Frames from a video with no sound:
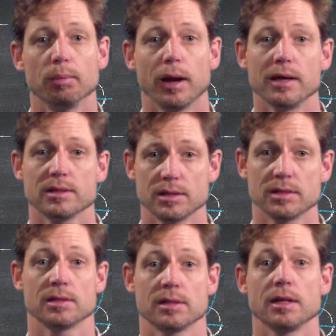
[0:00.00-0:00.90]
to be in
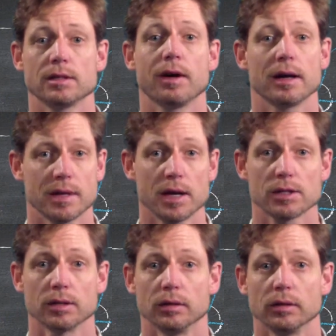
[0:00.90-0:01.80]
place is
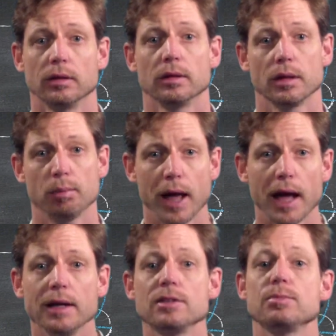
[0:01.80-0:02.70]
incentivization. The
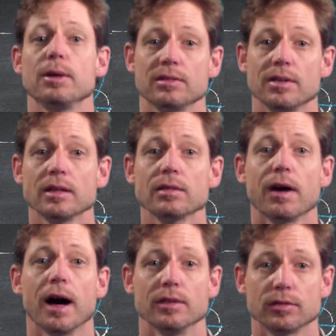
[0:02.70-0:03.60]
player needs to be
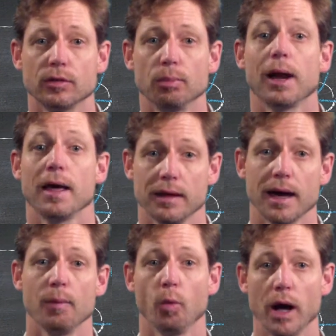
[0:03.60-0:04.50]
incentivized to play
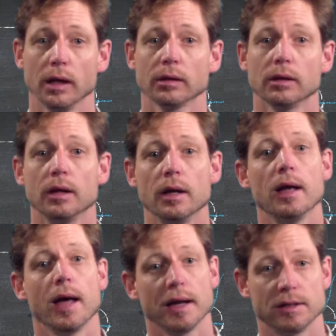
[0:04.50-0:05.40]
the game well
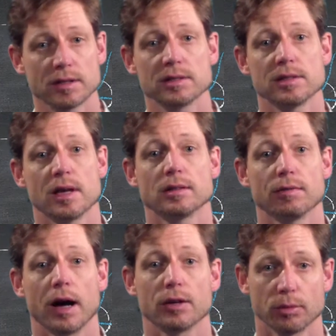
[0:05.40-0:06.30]
and
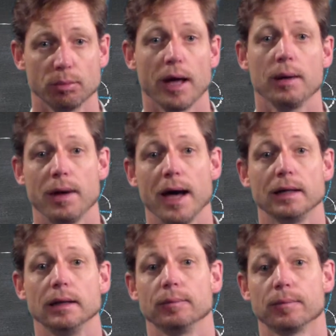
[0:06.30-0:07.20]
disincentivized from playing
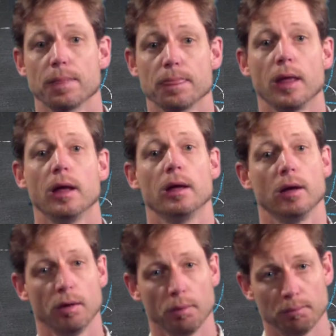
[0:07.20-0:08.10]
badly.
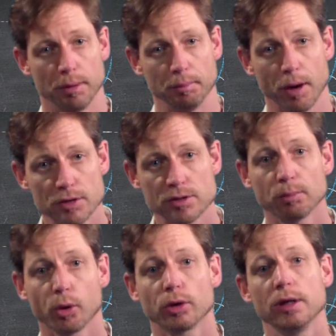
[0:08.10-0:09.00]
But
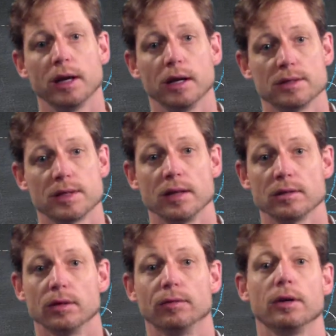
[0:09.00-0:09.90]
most importantly in an
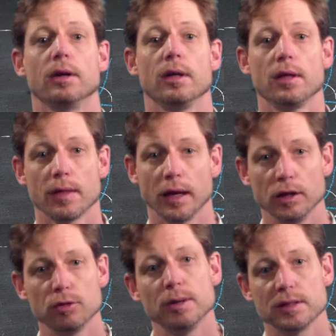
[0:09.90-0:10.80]
incentive,
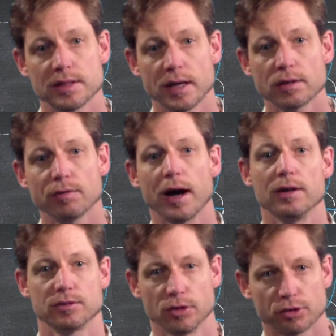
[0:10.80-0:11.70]
they need to be
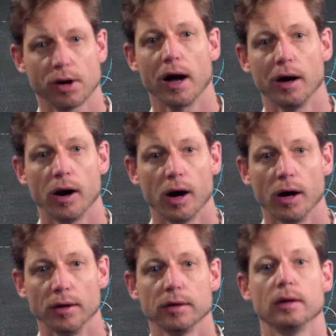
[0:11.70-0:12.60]
incentivized to try
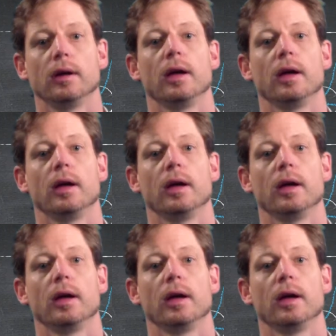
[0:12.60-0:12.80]
hard